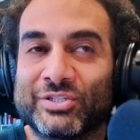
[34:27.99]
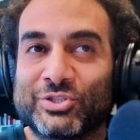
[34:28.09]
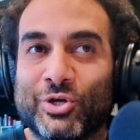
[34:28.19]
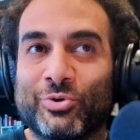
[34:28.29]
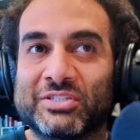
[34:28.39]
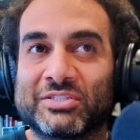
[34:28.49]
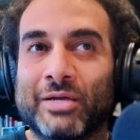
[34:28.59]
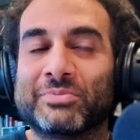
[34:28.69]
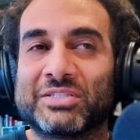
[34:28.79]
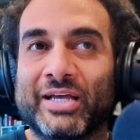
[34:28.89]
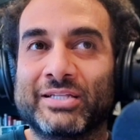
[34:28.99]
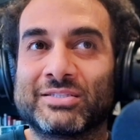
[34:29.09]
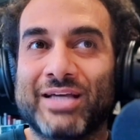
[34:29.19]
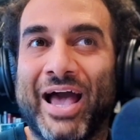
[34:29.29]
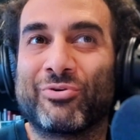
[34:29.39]
So in some
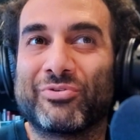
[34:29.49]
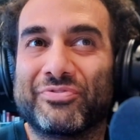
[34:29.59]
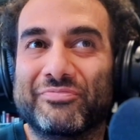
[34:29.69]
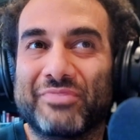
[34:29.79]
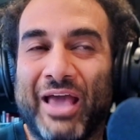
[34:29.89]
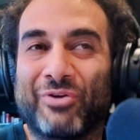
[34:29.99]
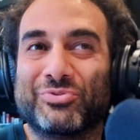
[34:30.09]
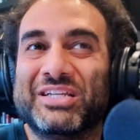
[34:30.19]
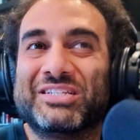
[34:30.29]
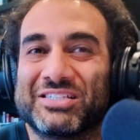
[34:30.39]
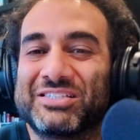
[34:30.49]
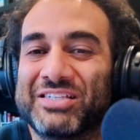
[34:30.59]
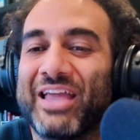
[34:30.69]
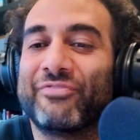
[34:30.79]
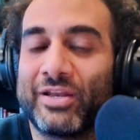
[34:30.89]
sense, I don't need to
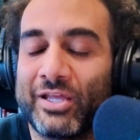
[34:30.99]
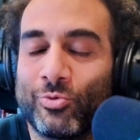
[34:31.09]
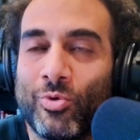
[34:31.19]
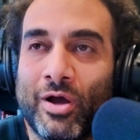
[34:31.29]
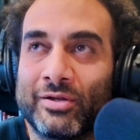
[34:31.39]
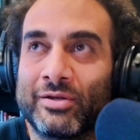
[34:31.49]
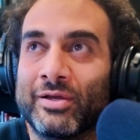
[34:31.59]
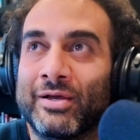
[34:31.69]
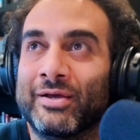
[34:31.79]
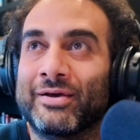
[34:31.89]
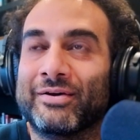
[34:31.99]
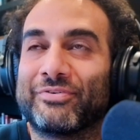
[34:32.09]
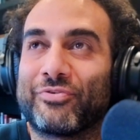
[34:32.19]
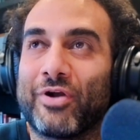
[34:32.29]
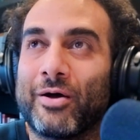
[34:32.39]
save anyone
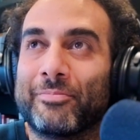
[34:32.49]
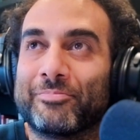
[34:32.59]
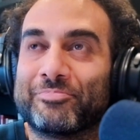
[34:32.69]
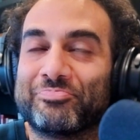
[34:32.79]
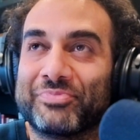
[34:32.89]
from